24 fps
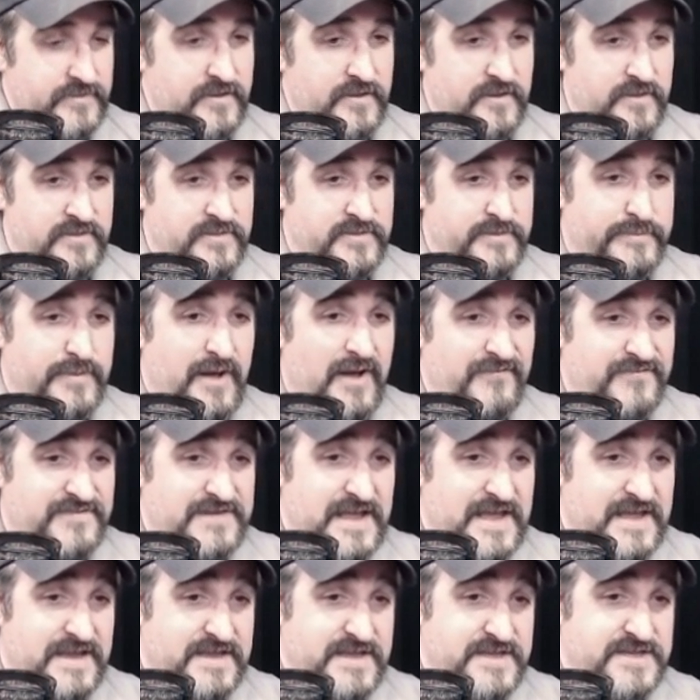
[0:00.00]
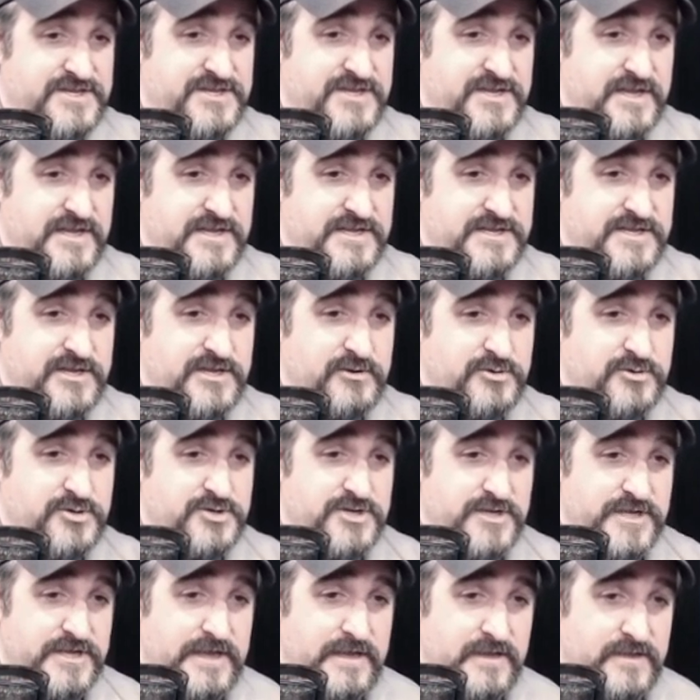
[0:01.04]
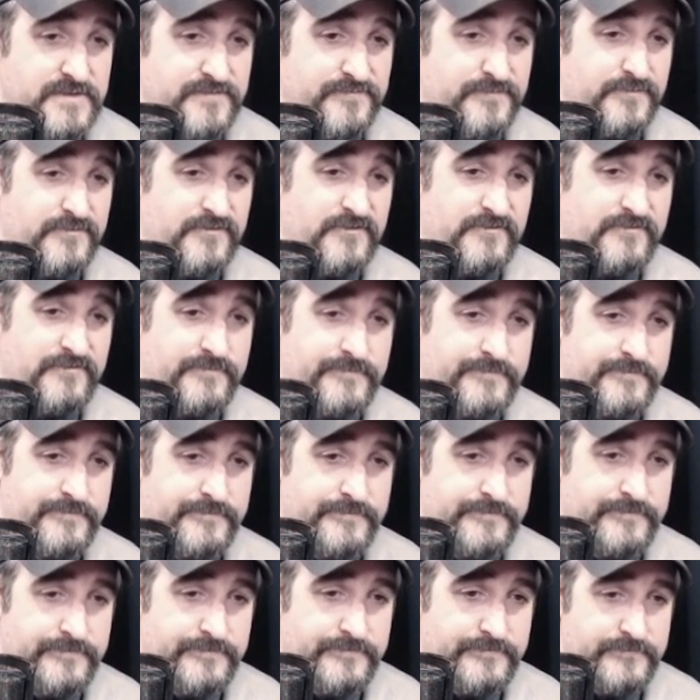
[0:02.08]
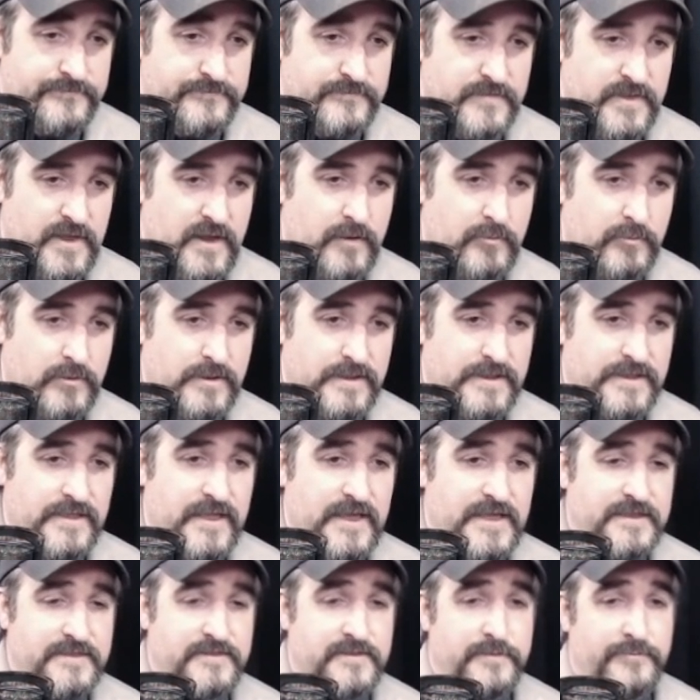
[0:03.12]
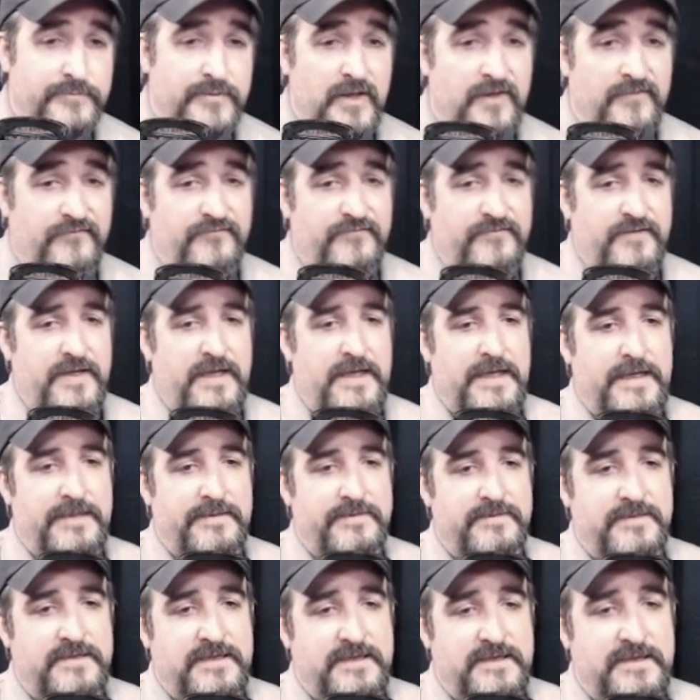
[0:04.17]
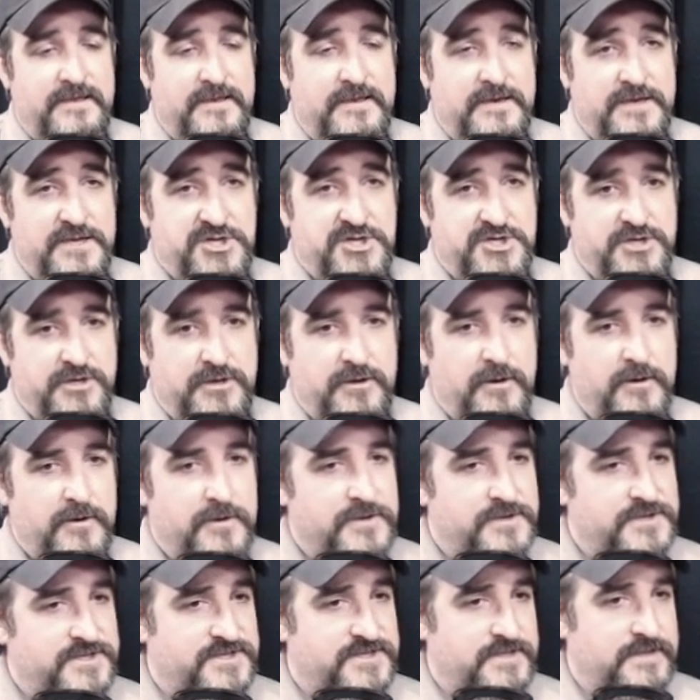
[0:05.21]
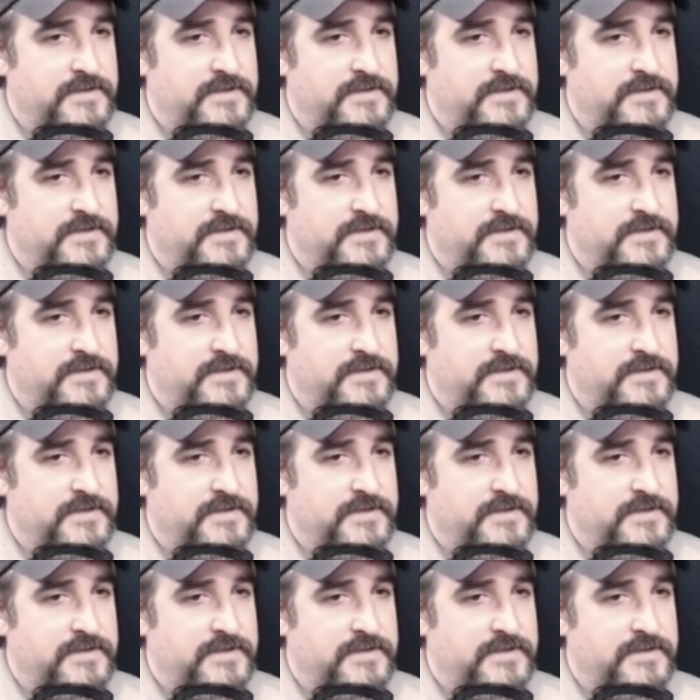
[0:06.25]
The buff deck is hugely helpful. I really like the buff and the condition cards.